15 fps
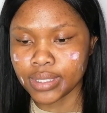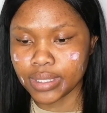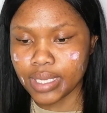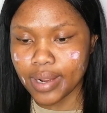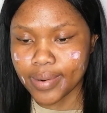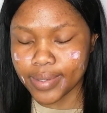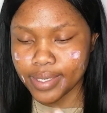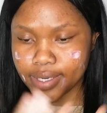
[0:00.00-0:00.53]

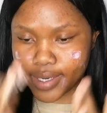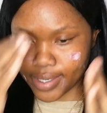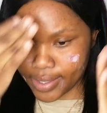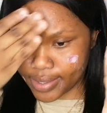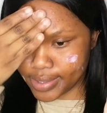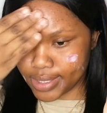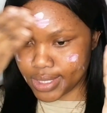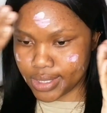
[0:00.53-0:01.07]
down here
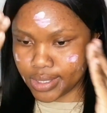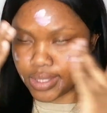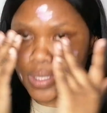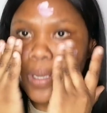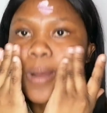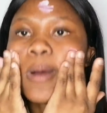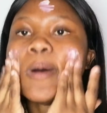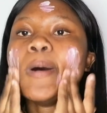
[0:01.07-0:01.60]
because
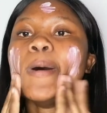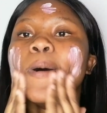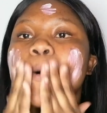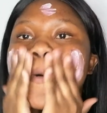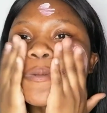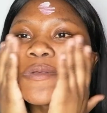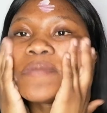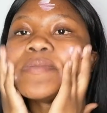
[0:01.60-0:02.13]

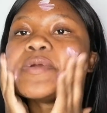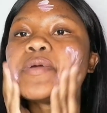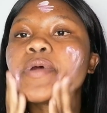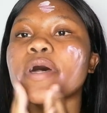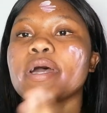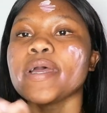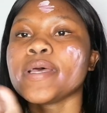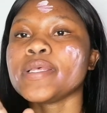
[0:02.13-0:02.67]
the
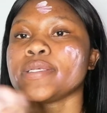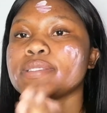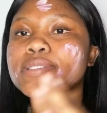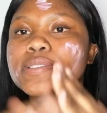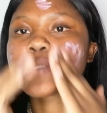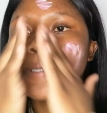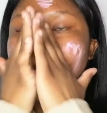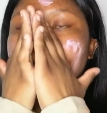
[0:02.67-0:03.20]
mirror
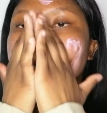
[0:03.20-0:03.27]
is